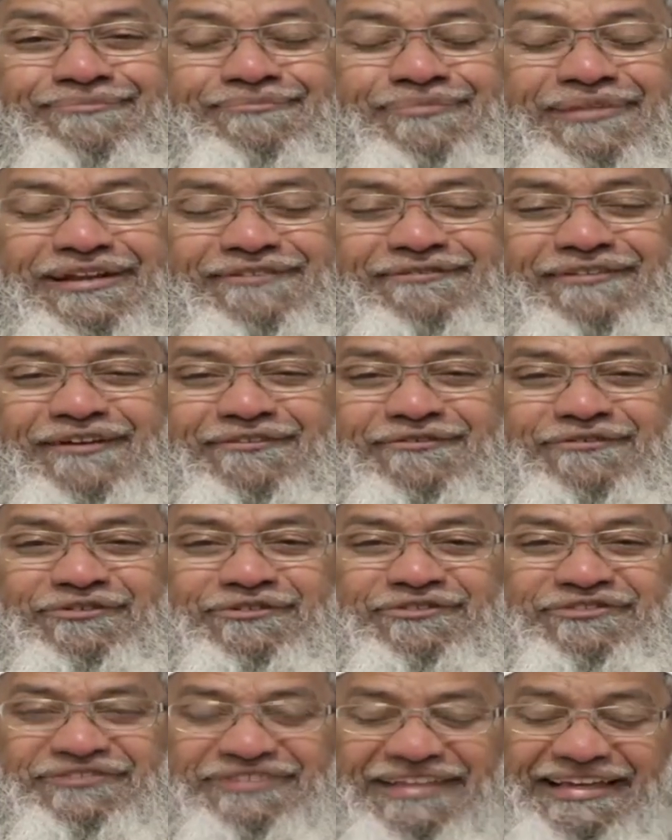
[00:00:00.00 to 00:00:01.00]
But if I have
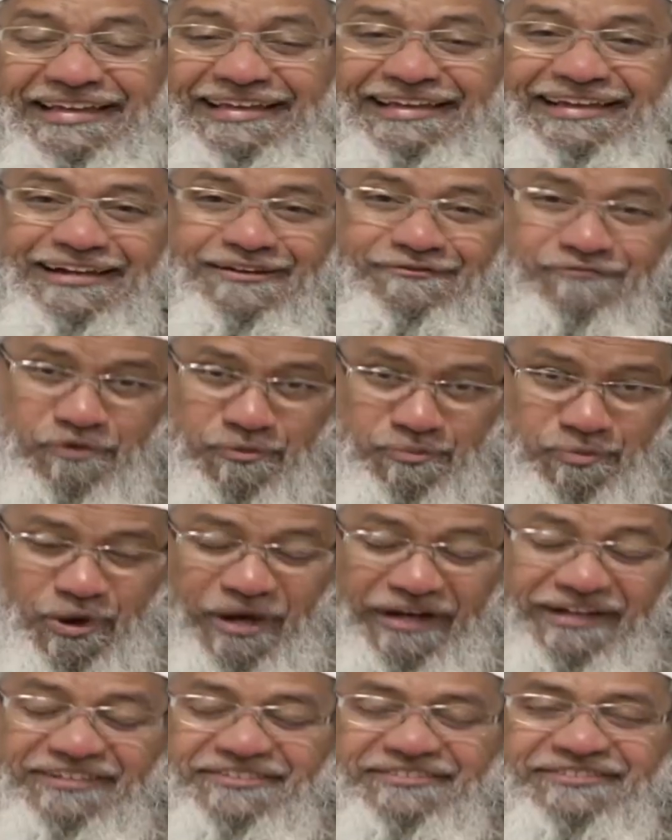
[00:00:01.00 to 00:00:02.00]
to say a few
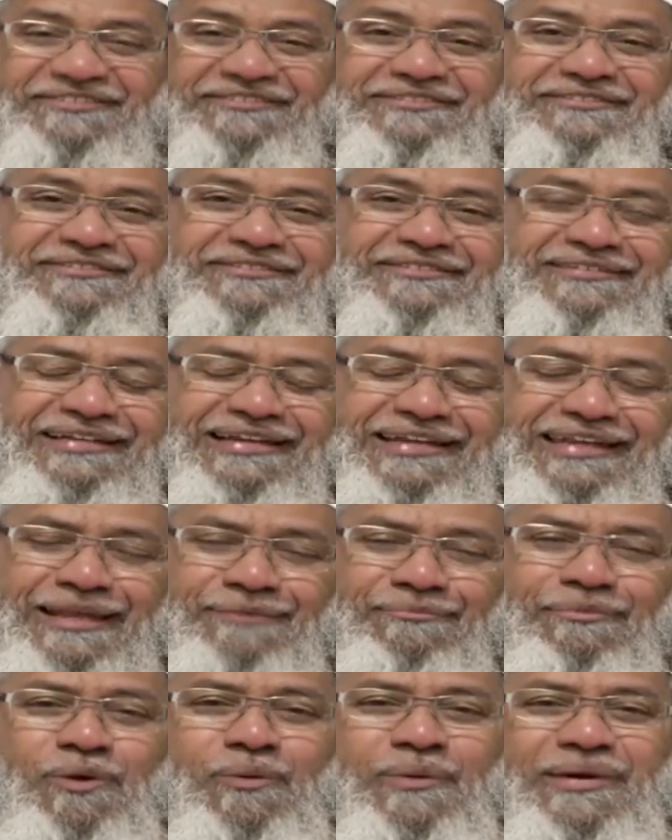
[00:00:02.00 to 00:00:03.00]
points,
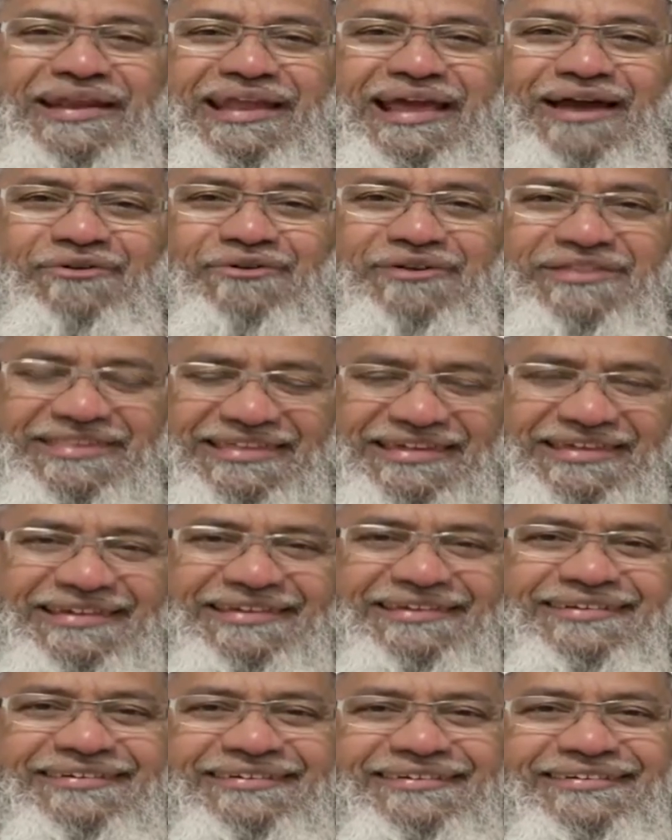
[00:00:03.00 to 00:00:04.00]
number one, I would
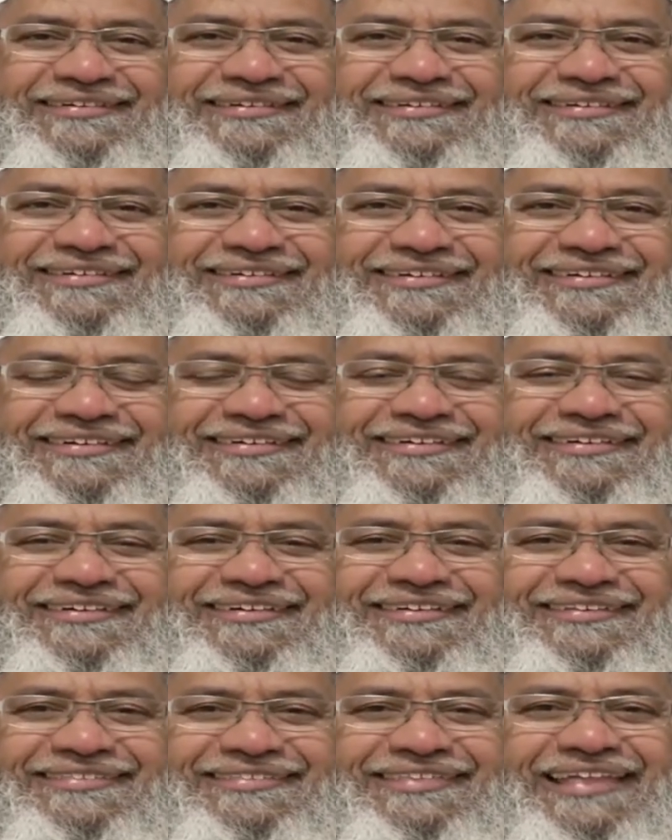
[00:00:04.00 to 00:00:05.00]
say
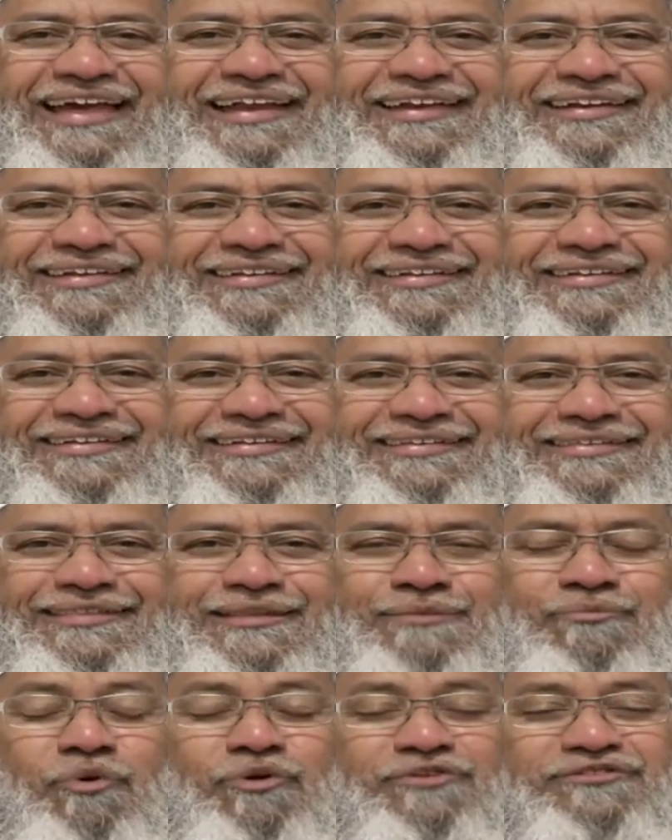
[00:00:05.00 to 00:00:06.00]
that
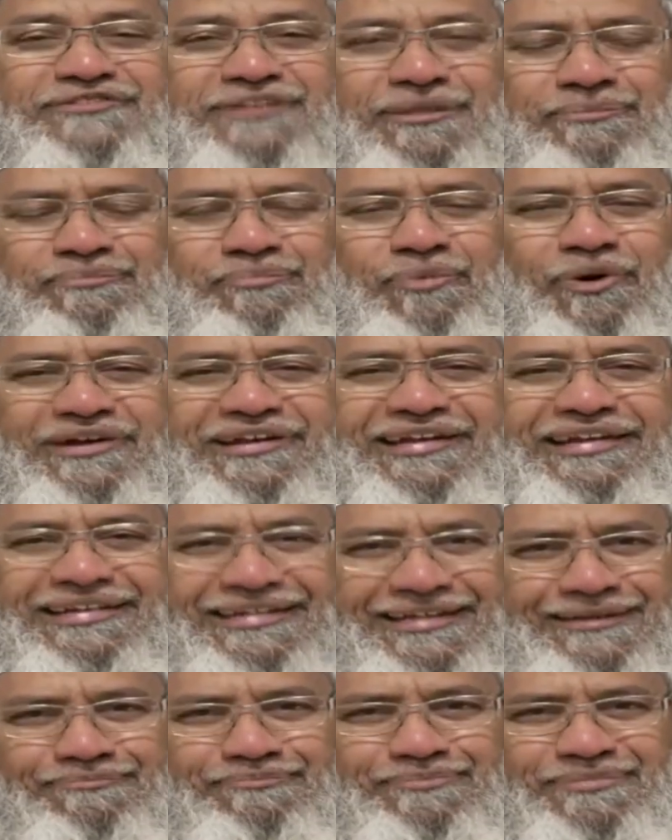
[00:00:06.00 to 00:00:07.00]
the most important
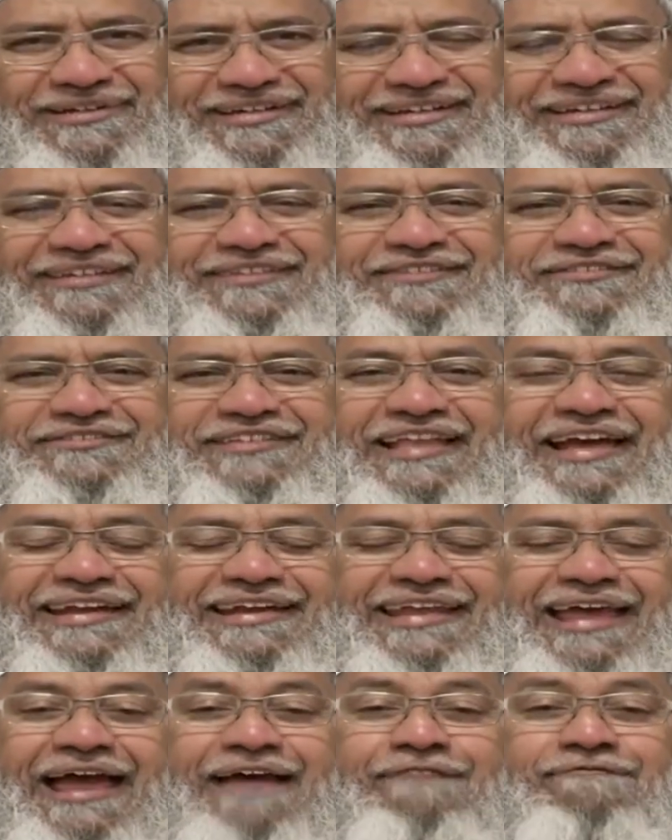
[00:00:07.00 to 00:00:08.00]
tip is
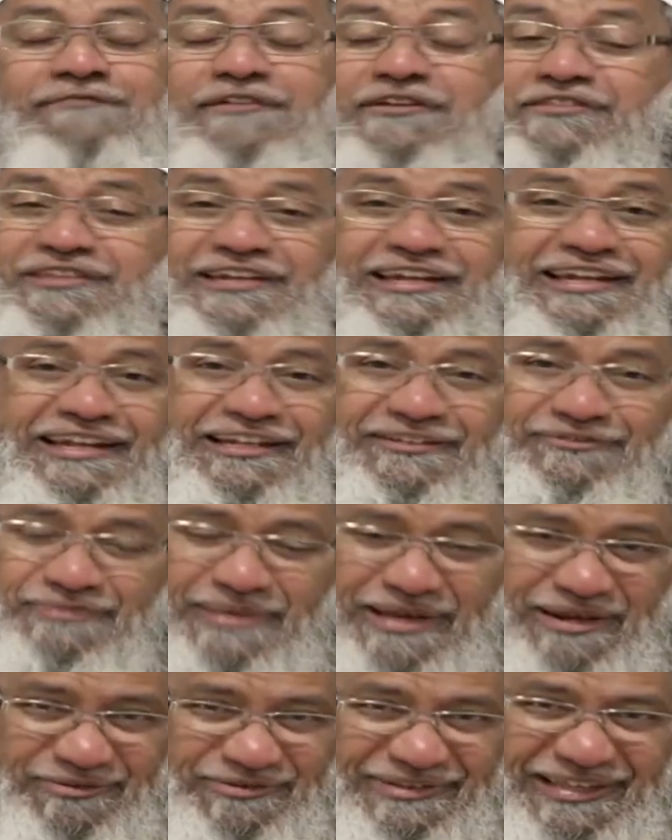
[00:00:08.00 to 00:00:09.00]
that have faith in Allah
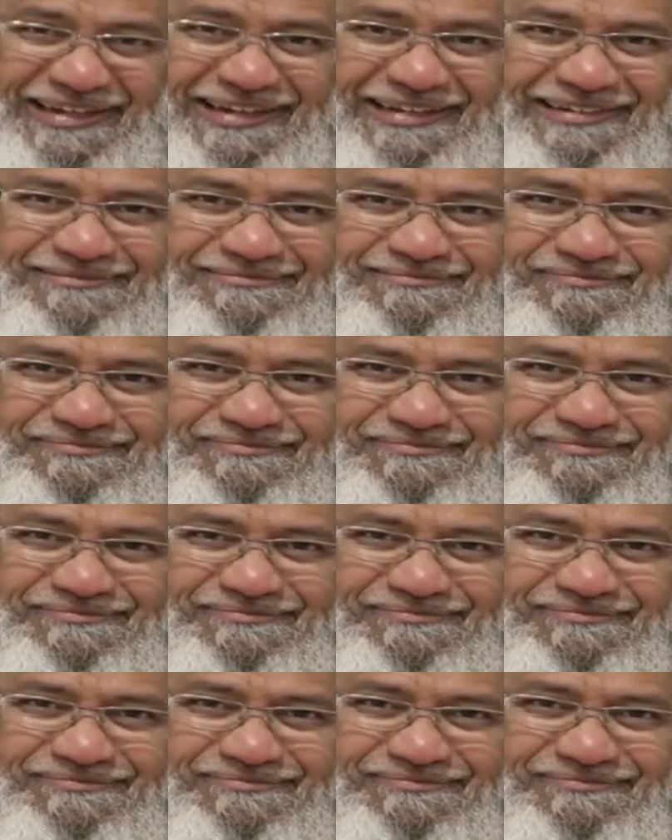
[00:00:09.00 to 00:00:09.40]
subhanahu wa ta'ala.